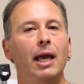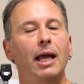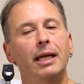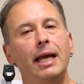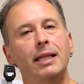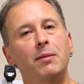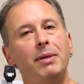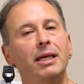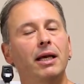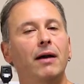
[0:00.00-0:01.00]
And again,
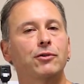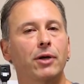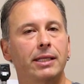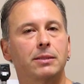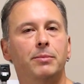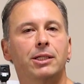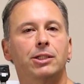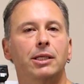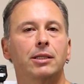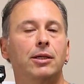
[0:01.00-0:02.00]
speaking of
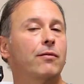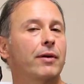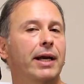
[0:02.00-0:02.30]
transmission, don't